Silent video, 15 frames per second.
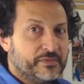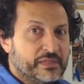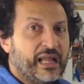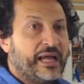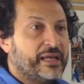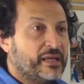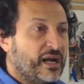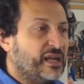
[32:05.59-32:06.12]

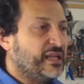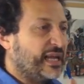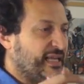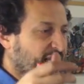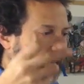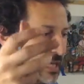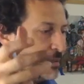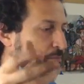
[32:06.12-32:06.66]
like, I
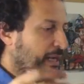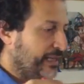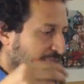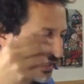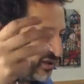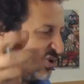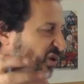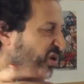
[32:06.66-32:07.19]
like him, I
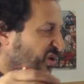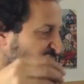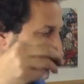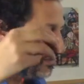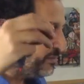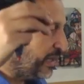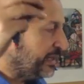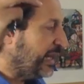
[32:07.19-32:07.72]
like her,
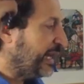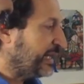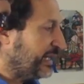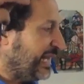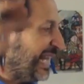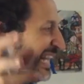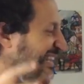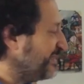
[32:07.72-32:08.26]
I
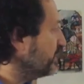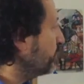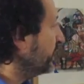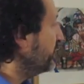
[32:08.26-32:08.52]
like it,